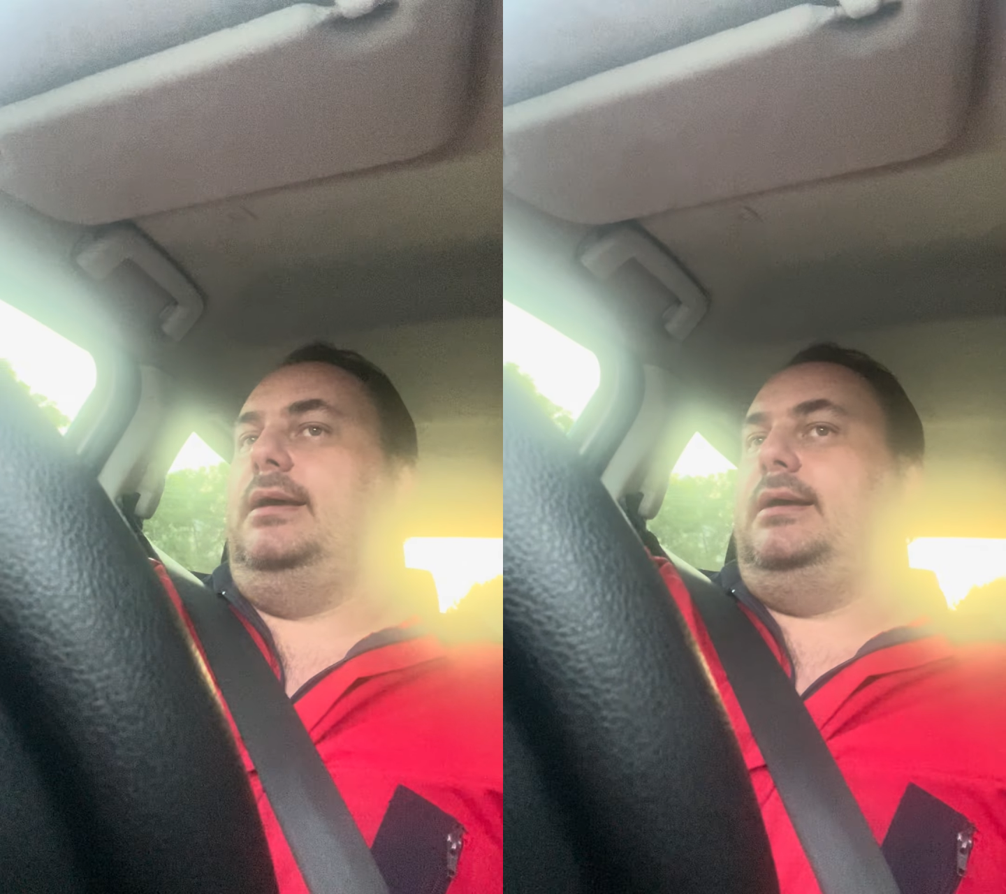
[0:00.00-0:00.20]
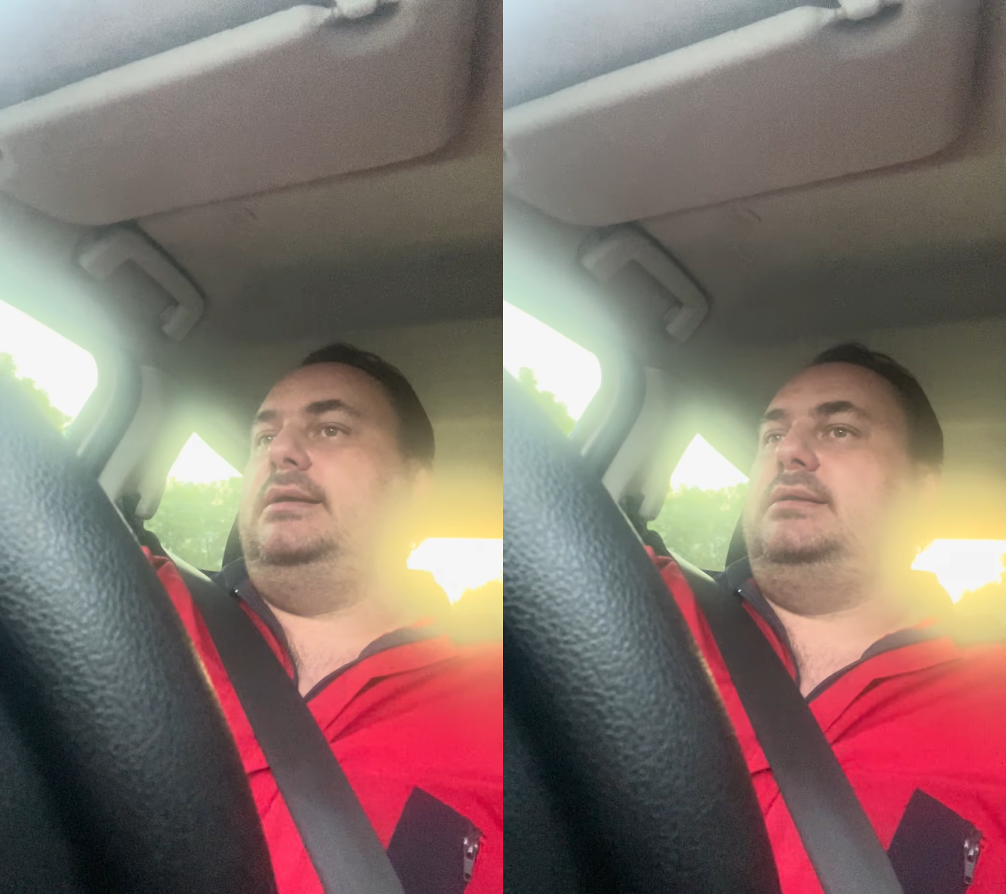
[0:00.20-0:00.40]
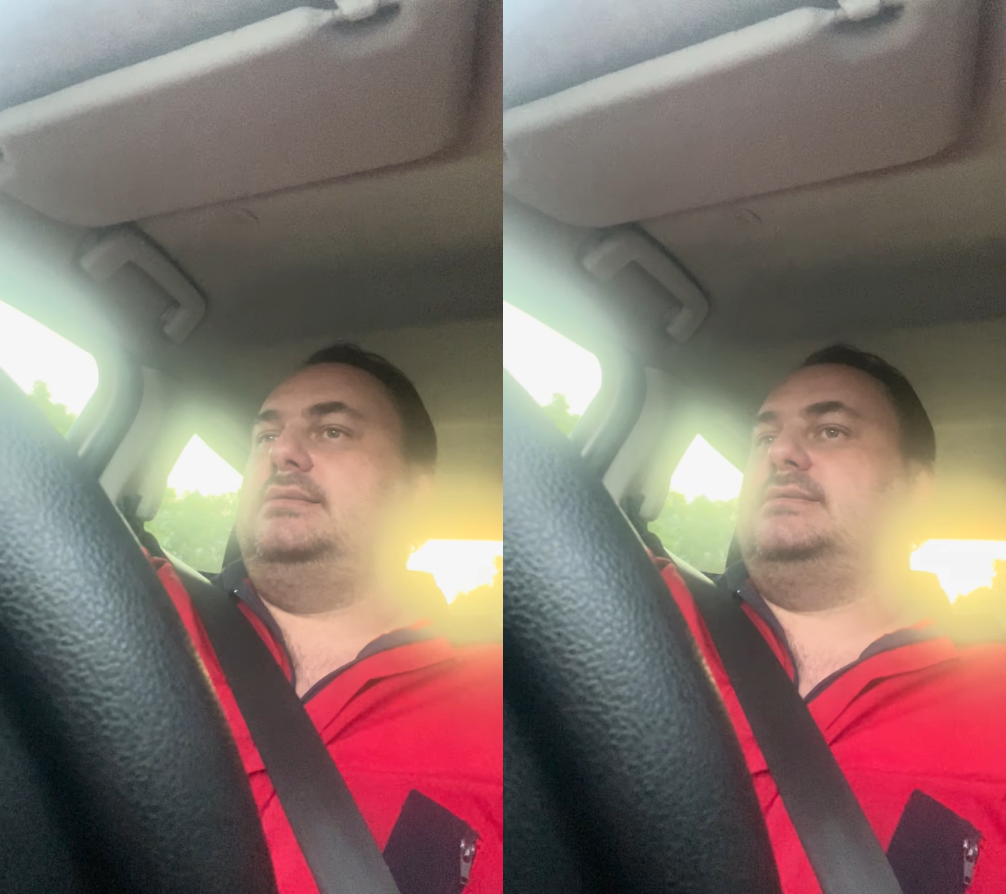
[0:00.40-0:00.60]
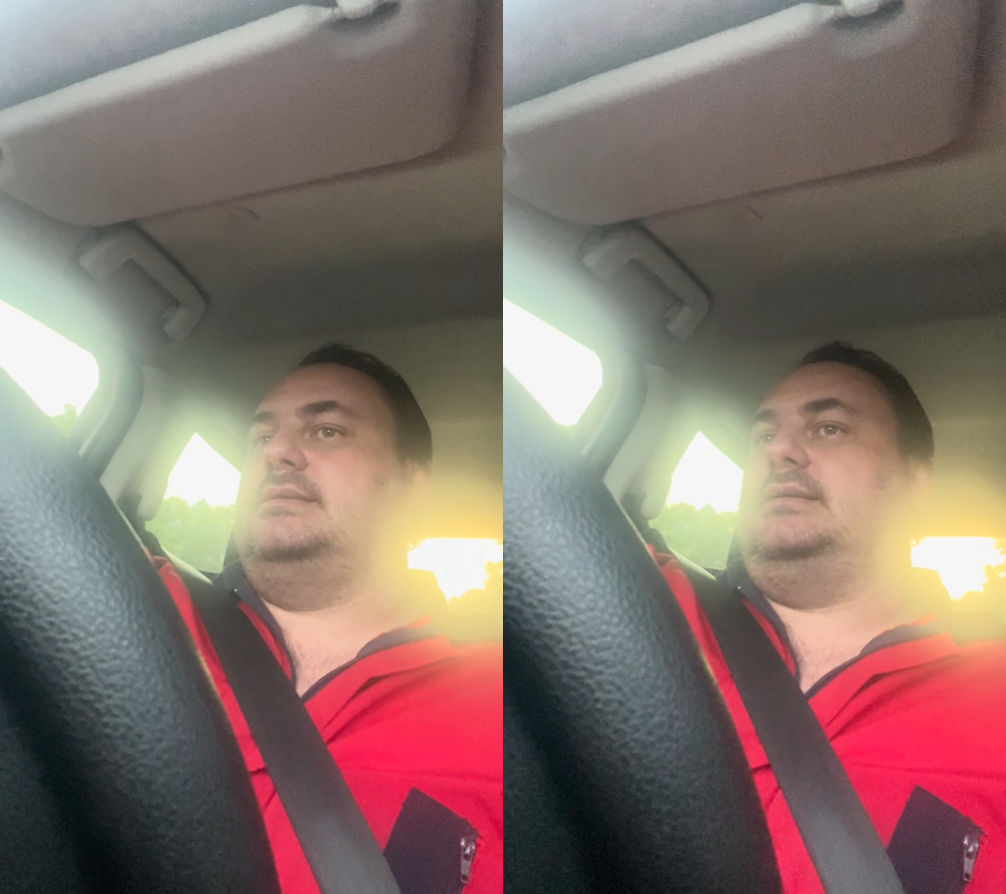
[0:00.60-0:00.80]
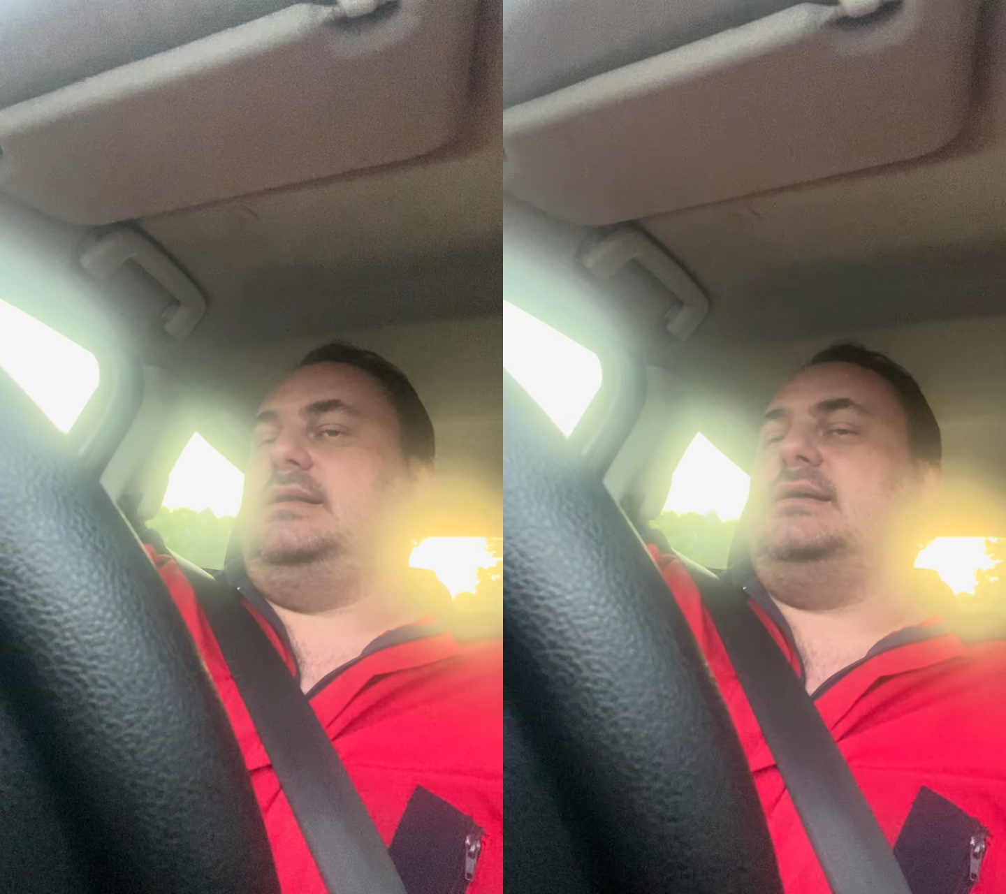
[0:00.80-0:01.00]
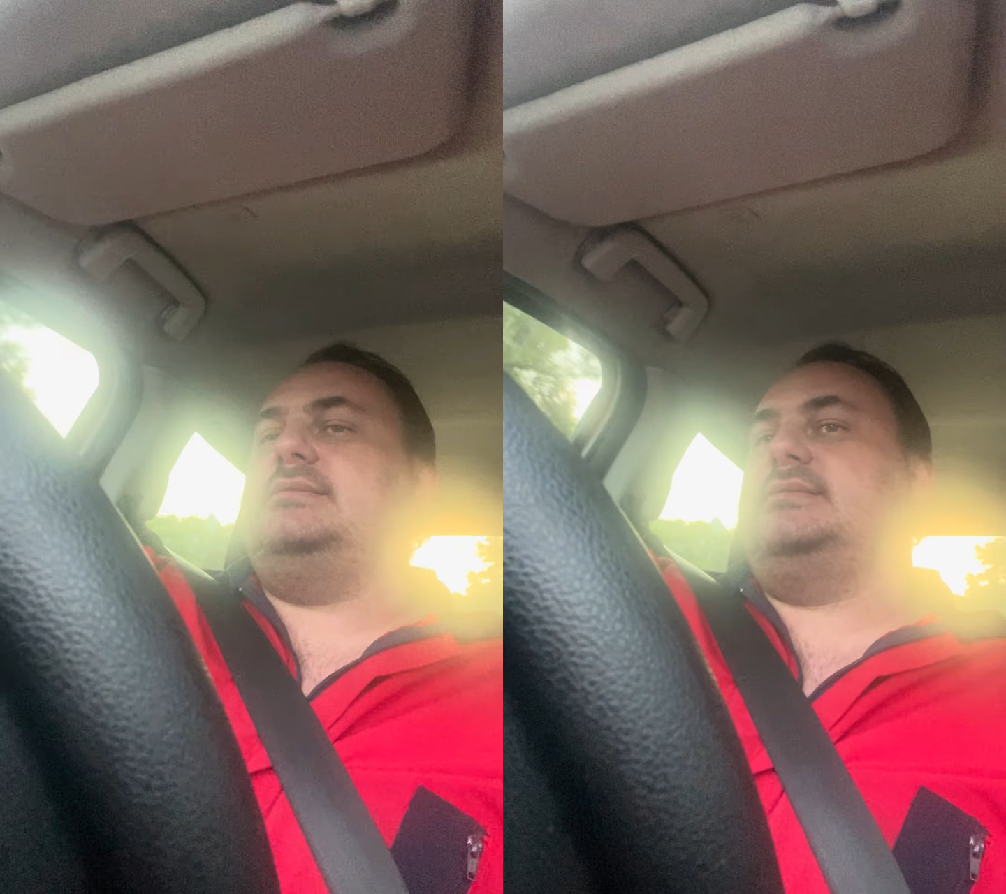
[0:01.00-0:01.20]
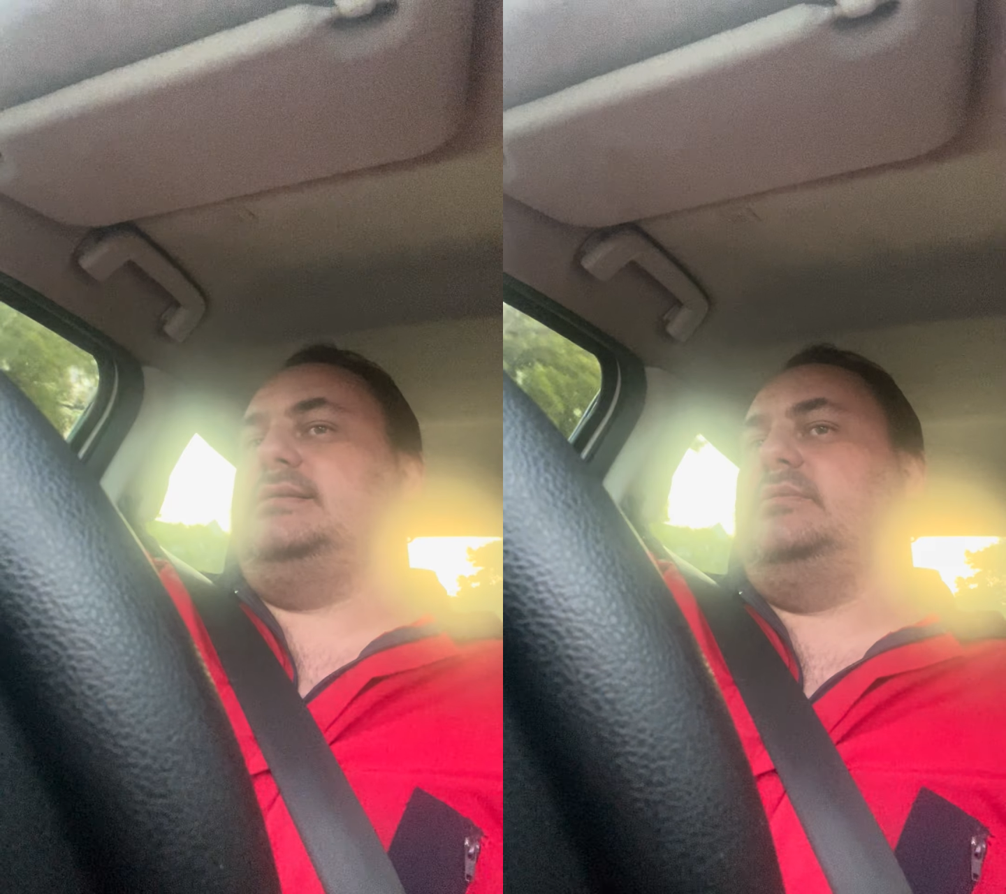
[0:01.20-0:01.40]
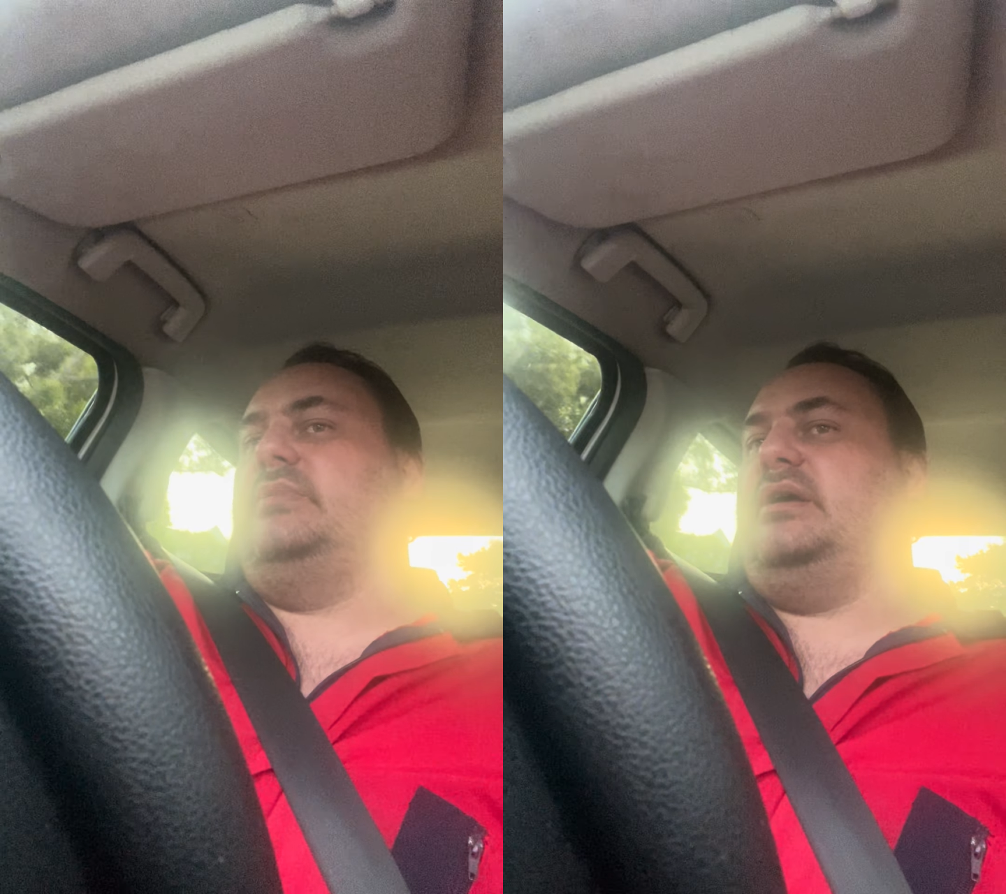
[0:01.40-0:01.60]
It does
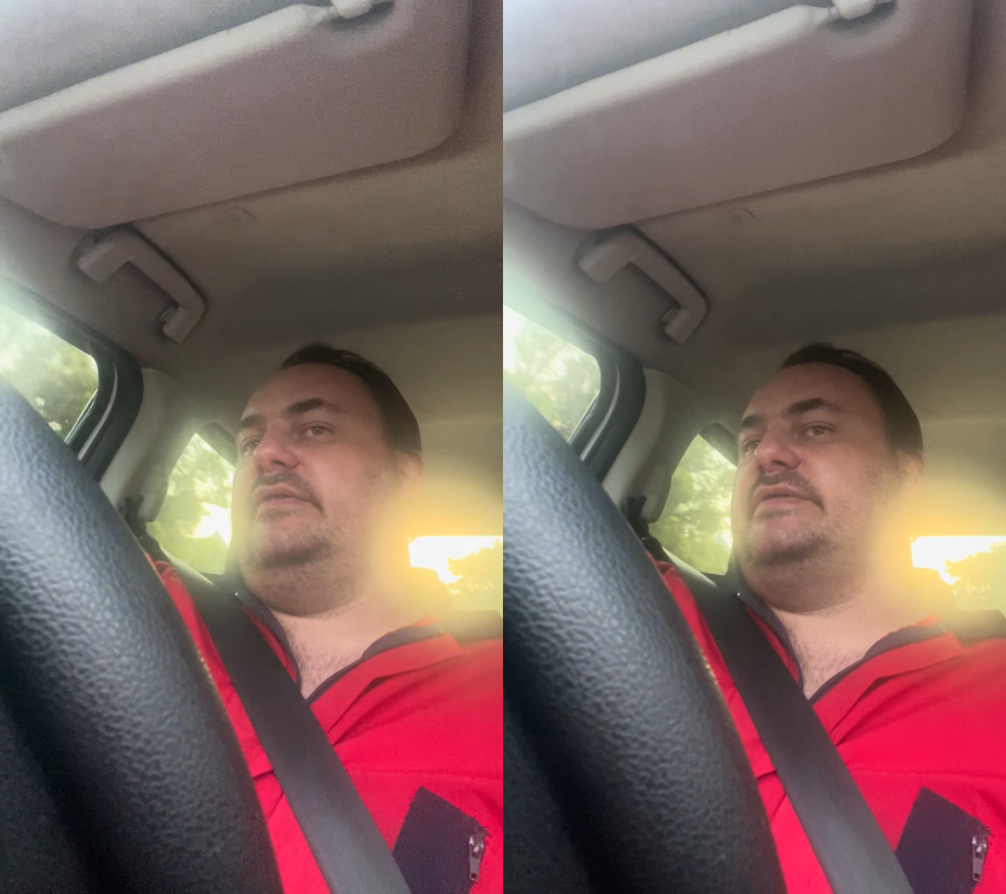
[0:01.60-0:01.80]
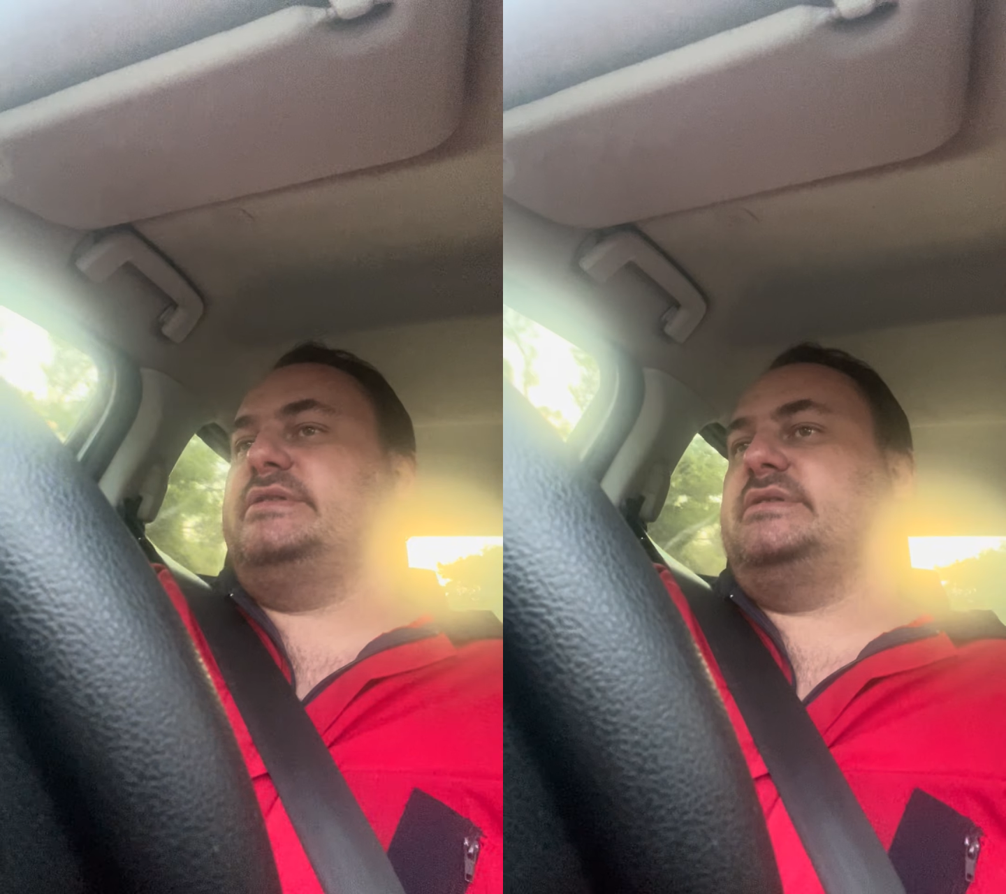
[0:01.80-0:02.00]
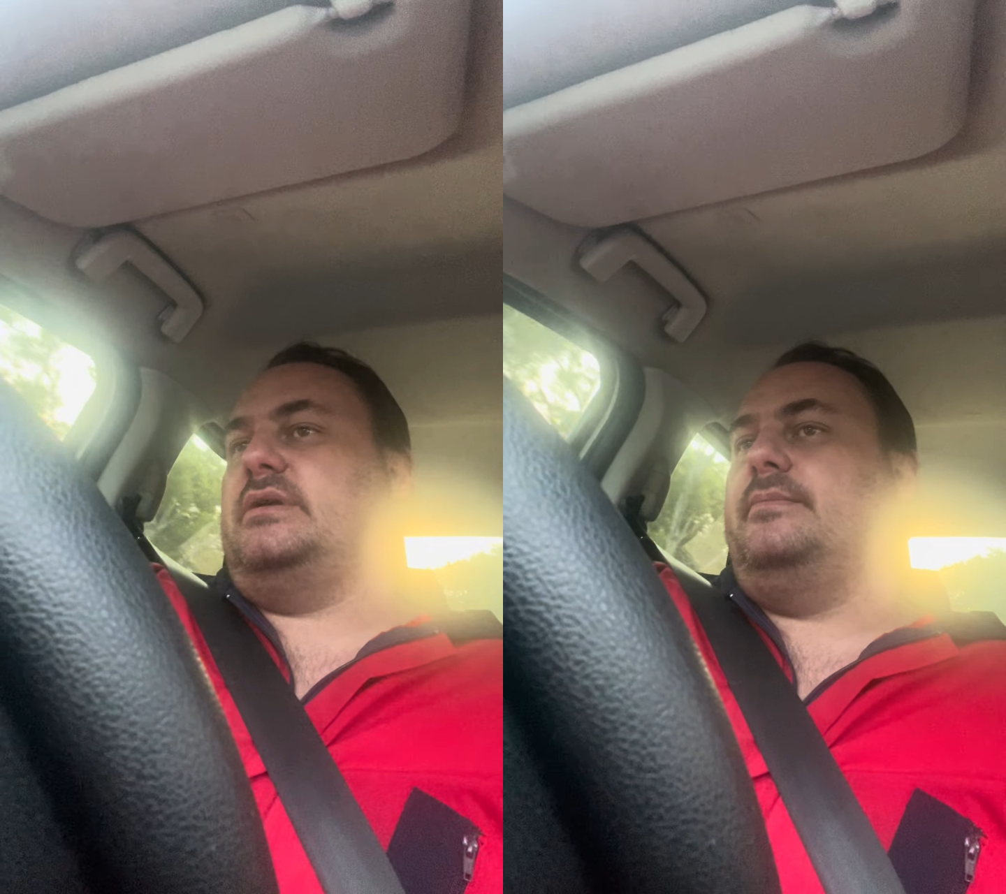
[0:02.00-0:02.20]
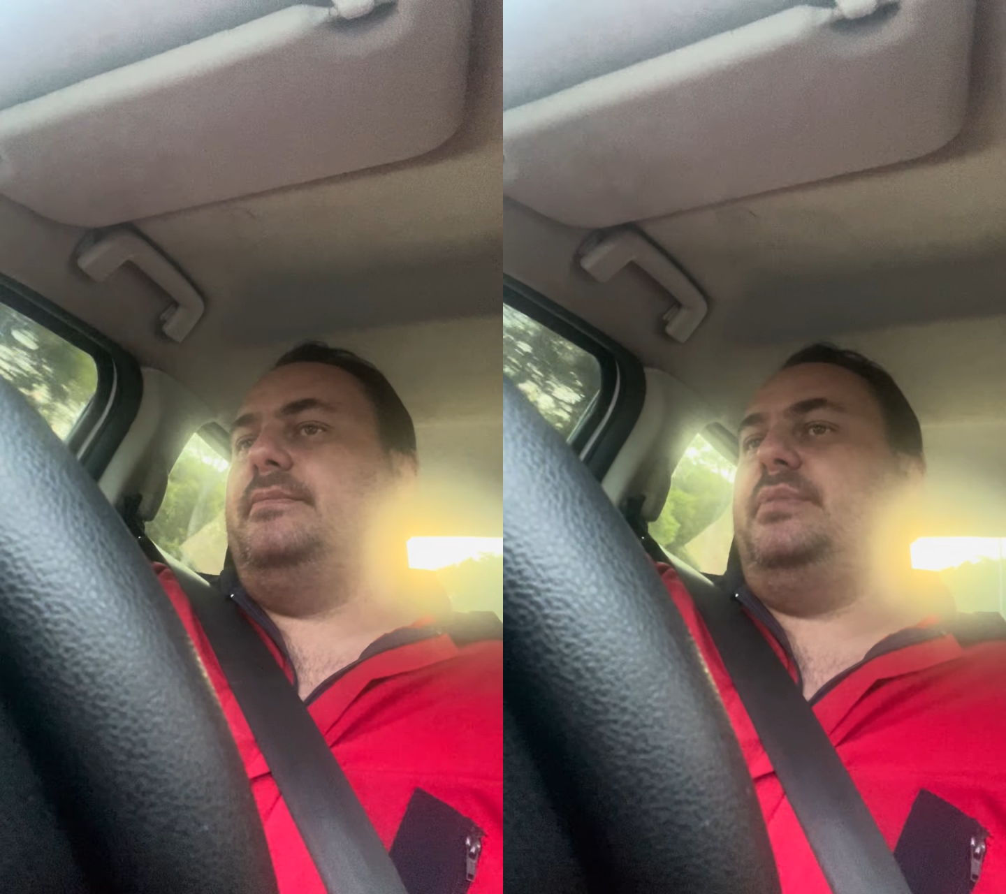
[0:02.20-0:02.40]
seem as some